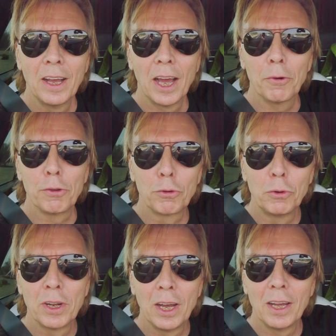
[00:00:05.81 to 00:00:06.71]

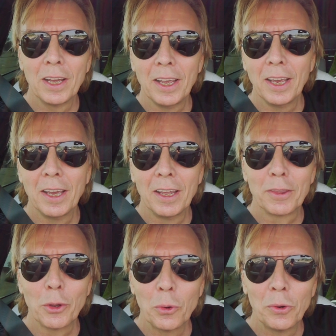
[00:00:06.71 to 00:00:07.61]
Arizona and
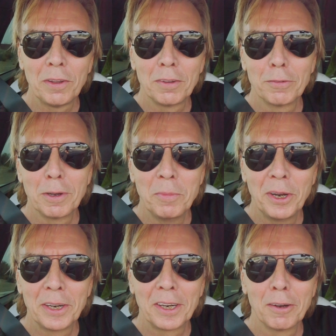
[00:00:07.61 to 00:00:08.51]
the rest of
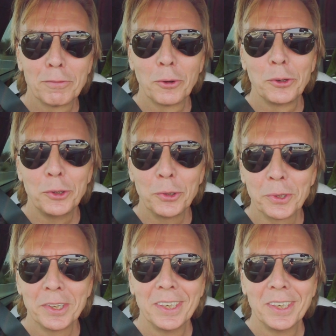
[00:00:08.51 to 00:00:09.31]
America for you.